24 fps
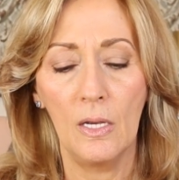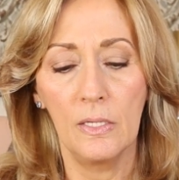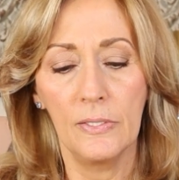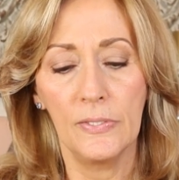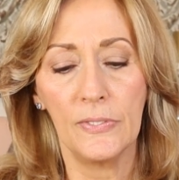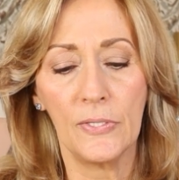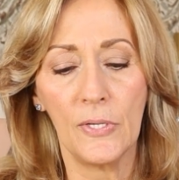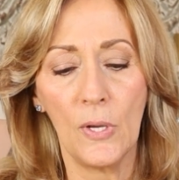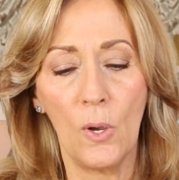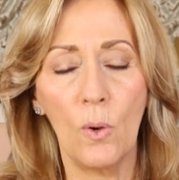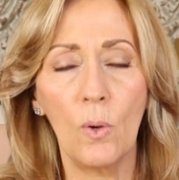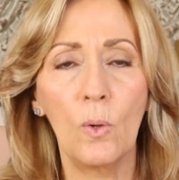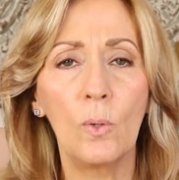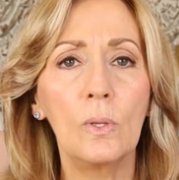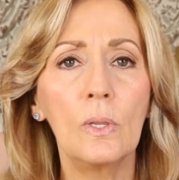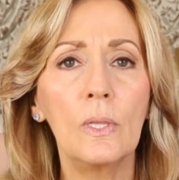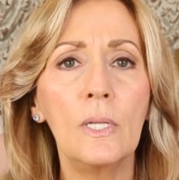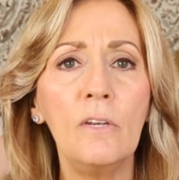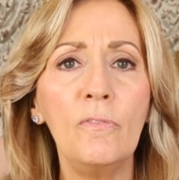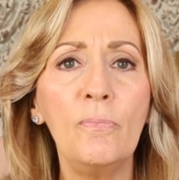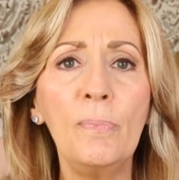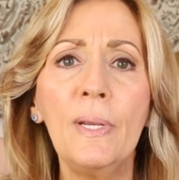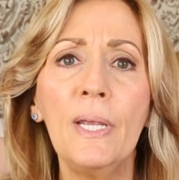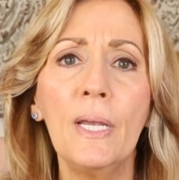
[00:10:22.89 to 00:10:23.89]
So
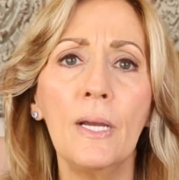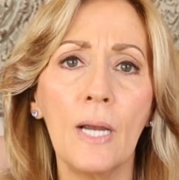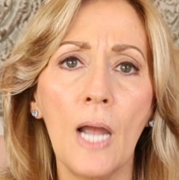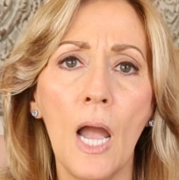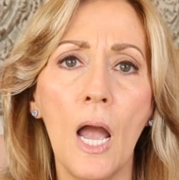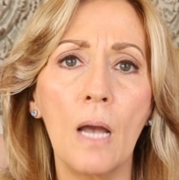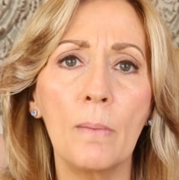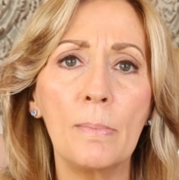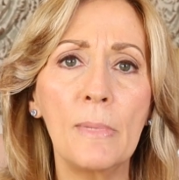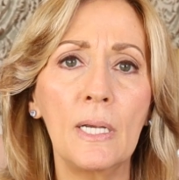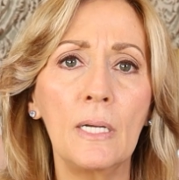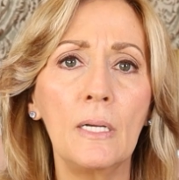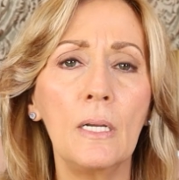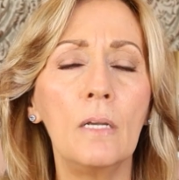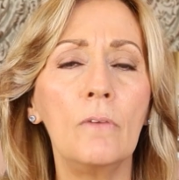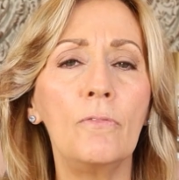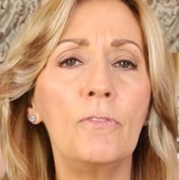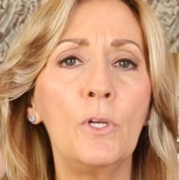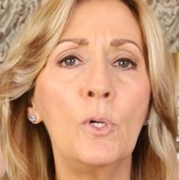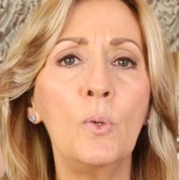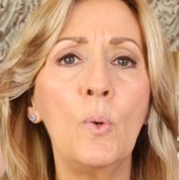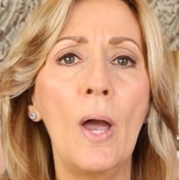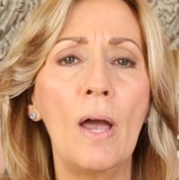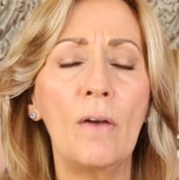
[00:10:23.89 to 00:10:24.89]
leave me a comment
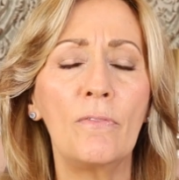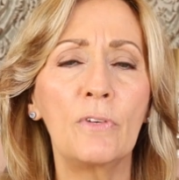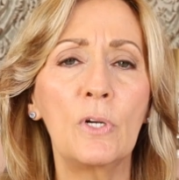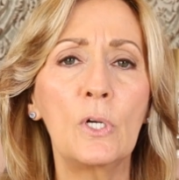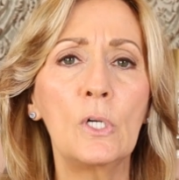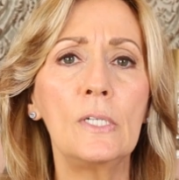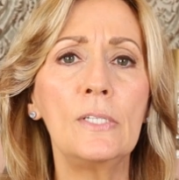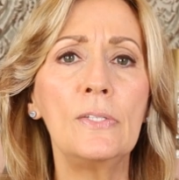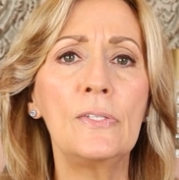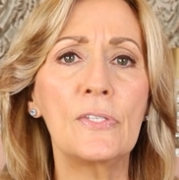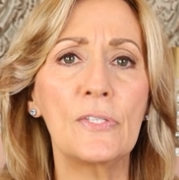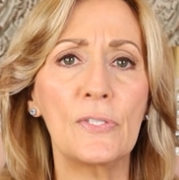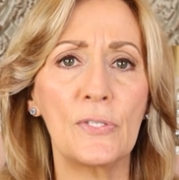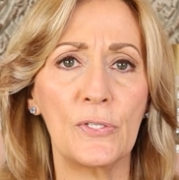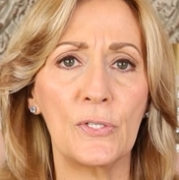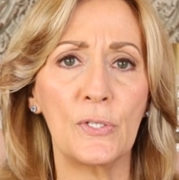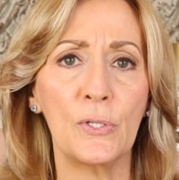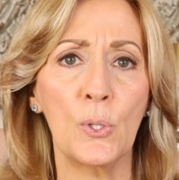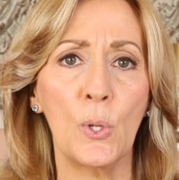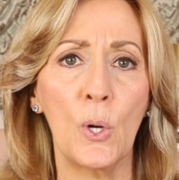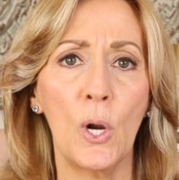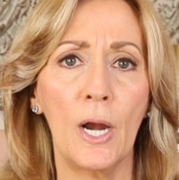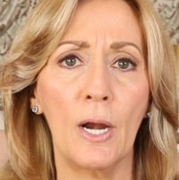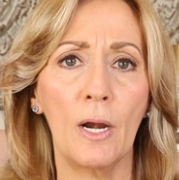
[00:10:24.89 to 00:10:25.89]
if you have Good
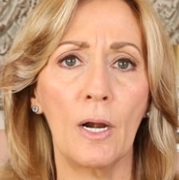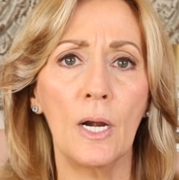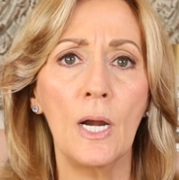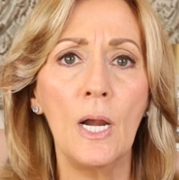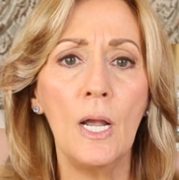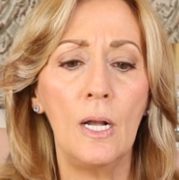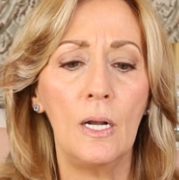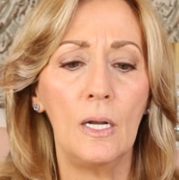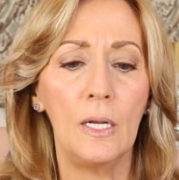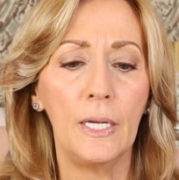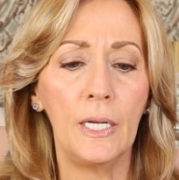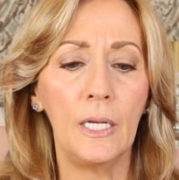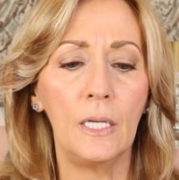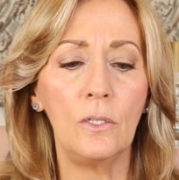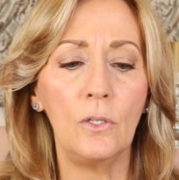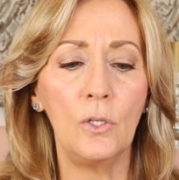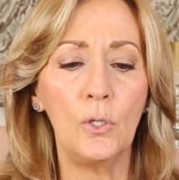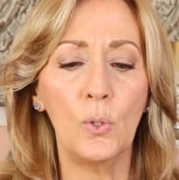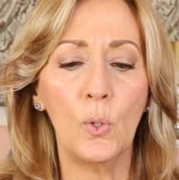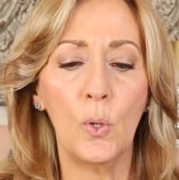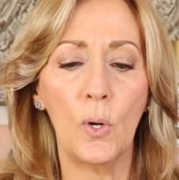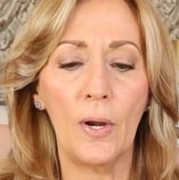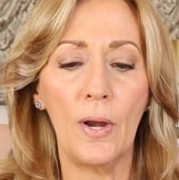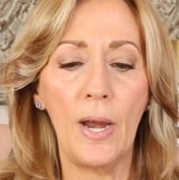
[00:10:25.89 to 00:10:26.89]
Store in
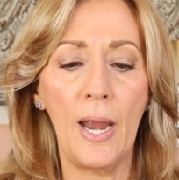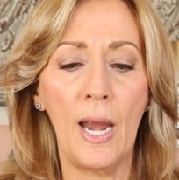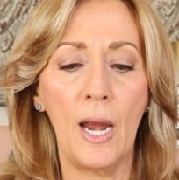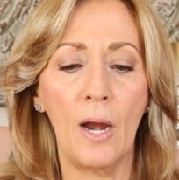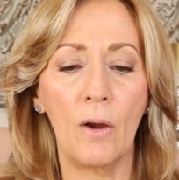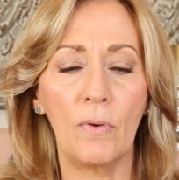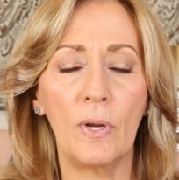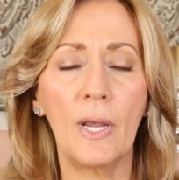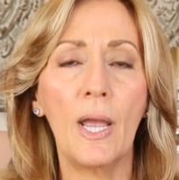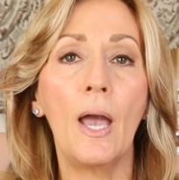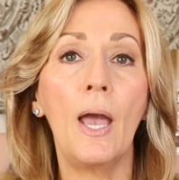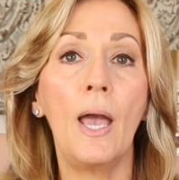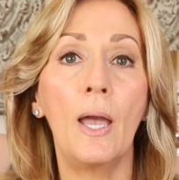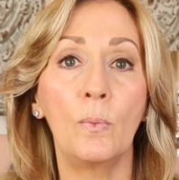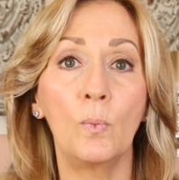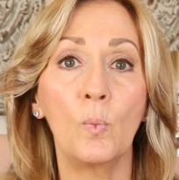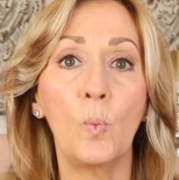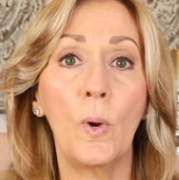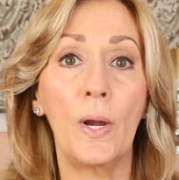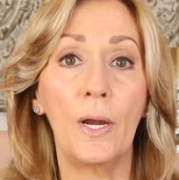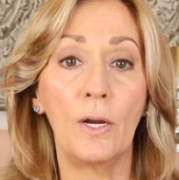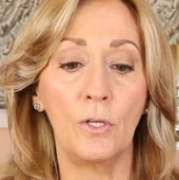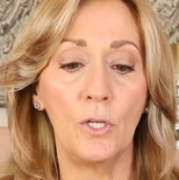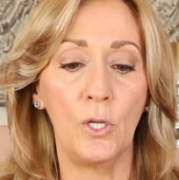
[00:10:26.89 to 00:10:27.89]
your area and
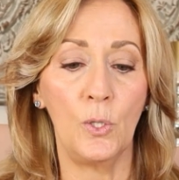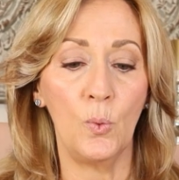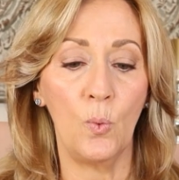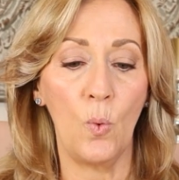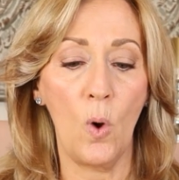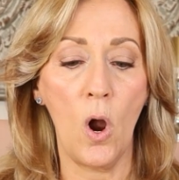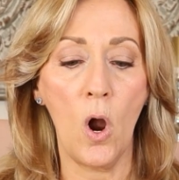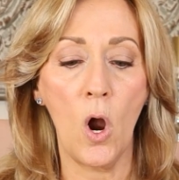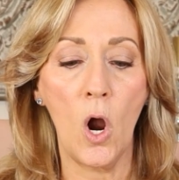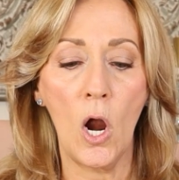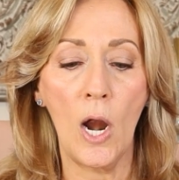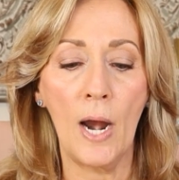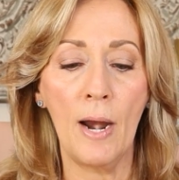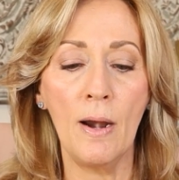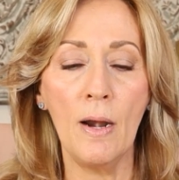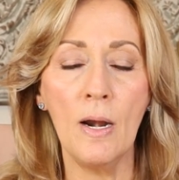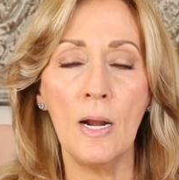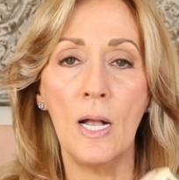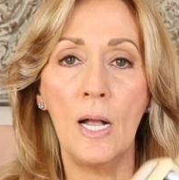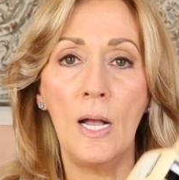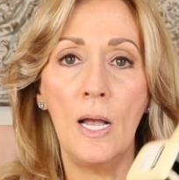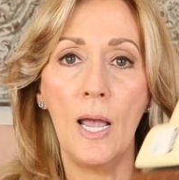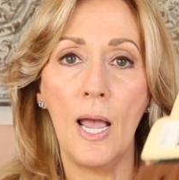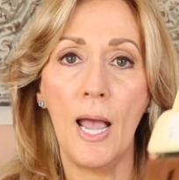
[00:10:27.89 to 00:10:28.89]
where you are
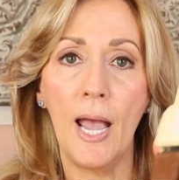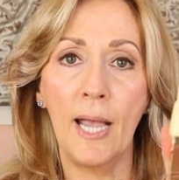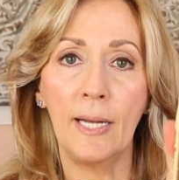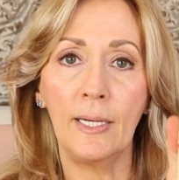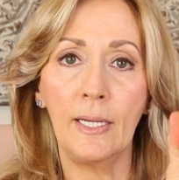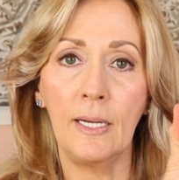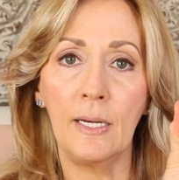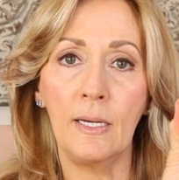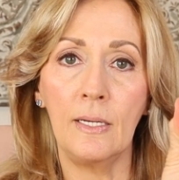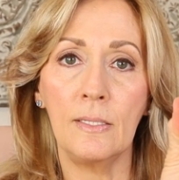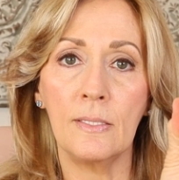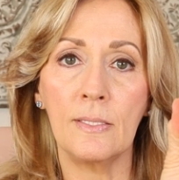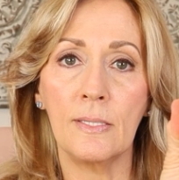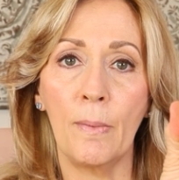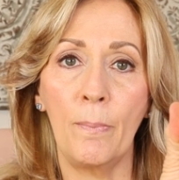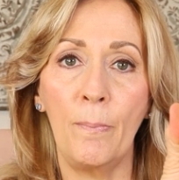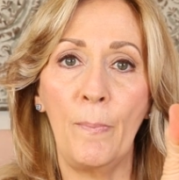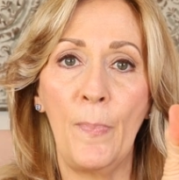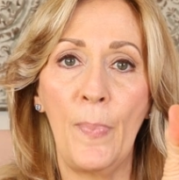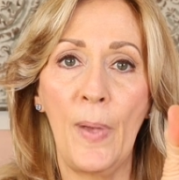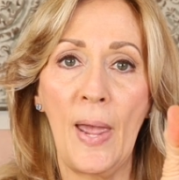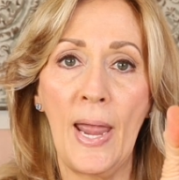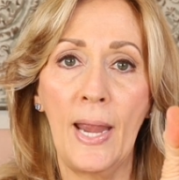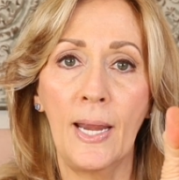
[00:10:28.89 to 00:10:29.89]
and it is a
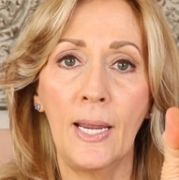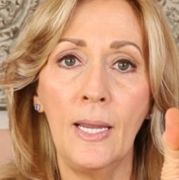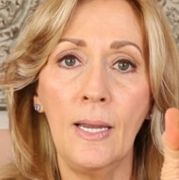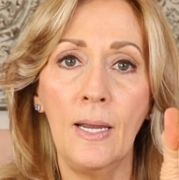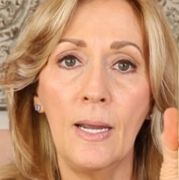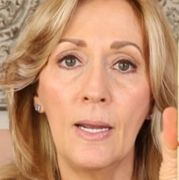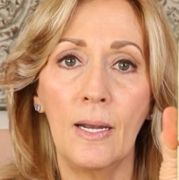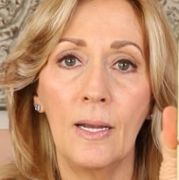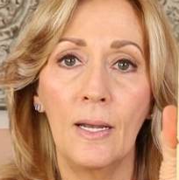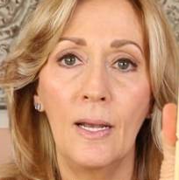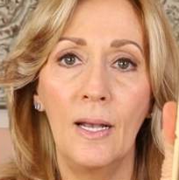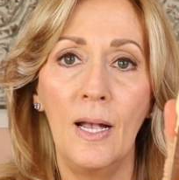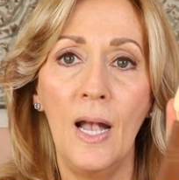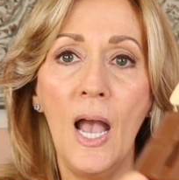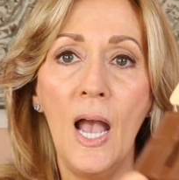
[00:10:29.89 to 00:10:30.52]
bank.